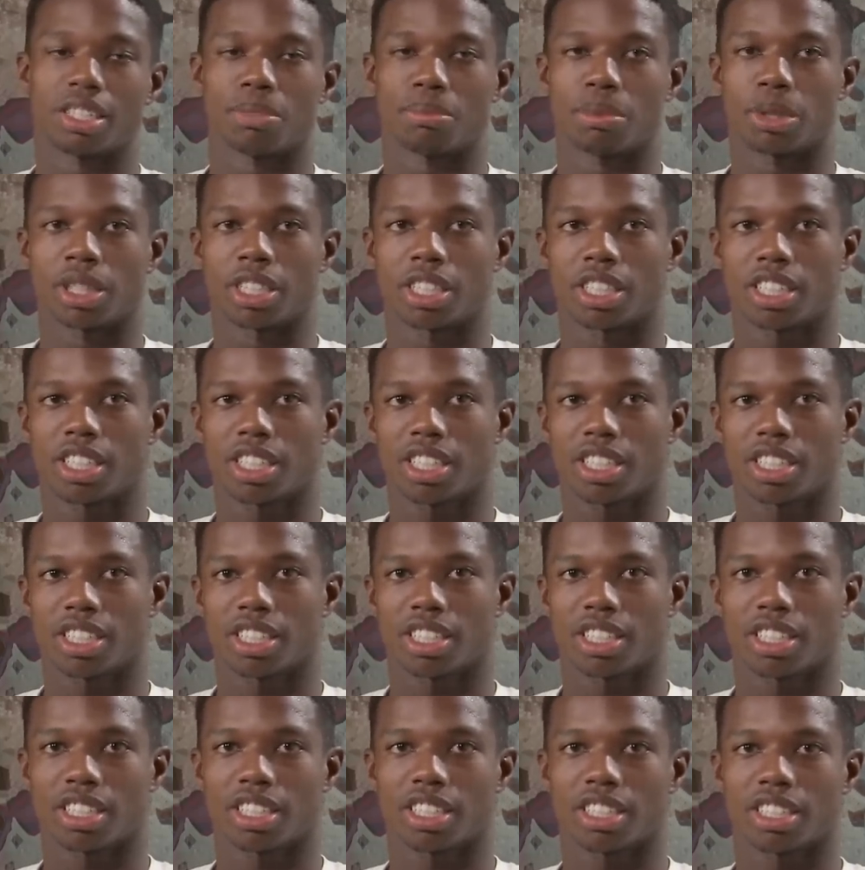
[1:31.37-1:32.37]
But
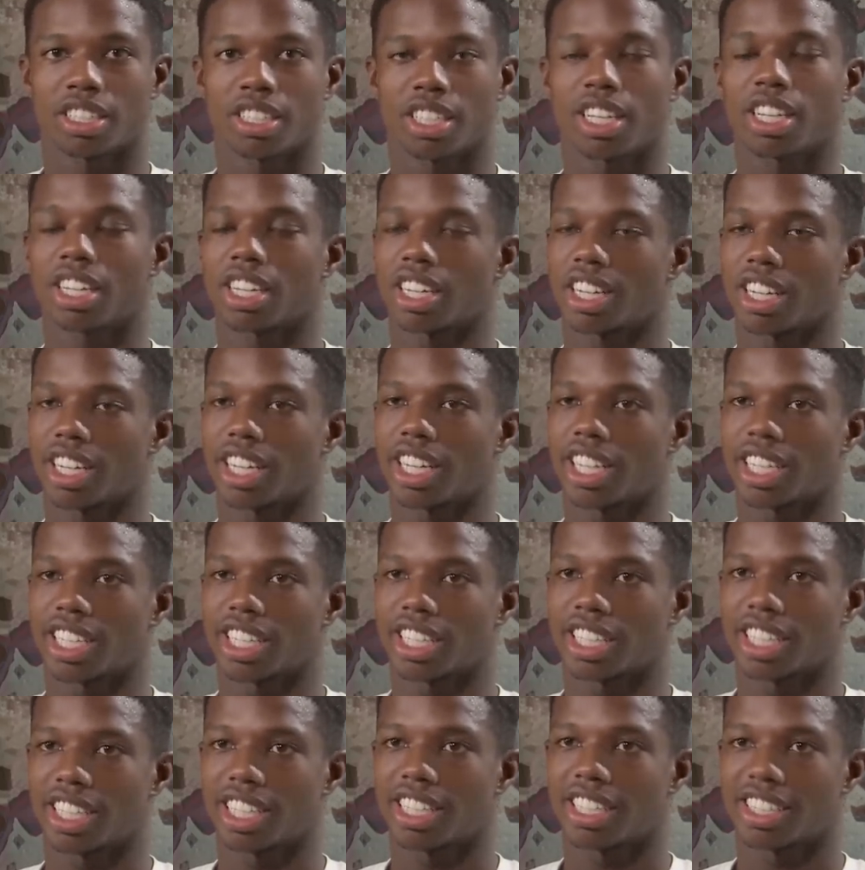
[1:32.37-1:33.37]
uh, yeah, I like
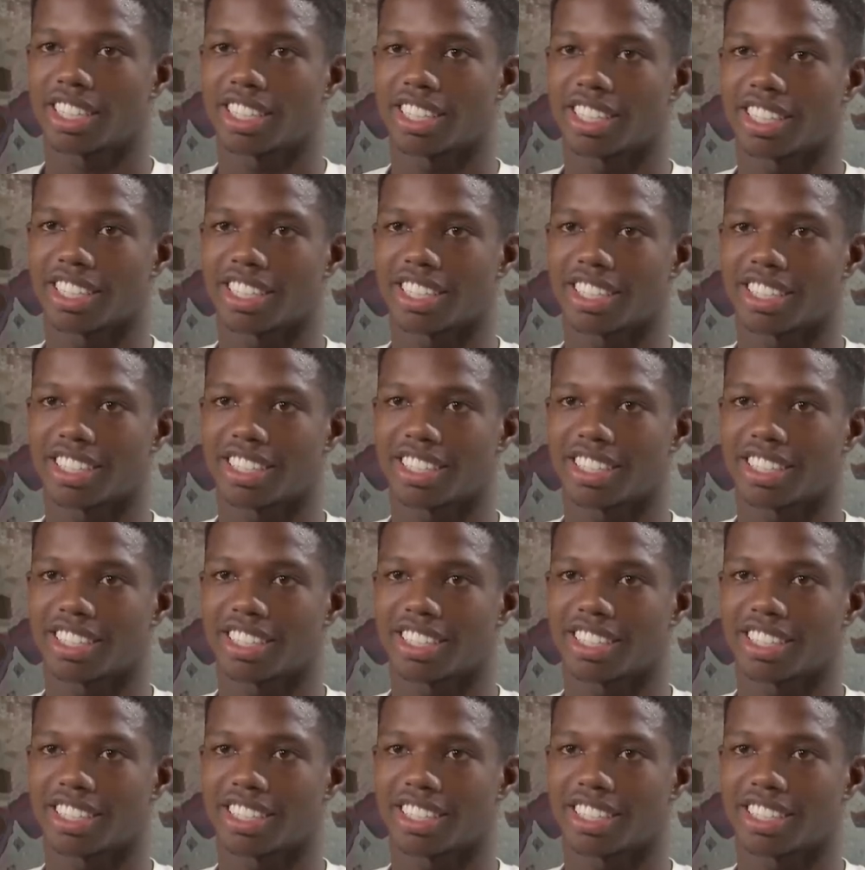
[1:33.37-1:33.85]
it. Yeah.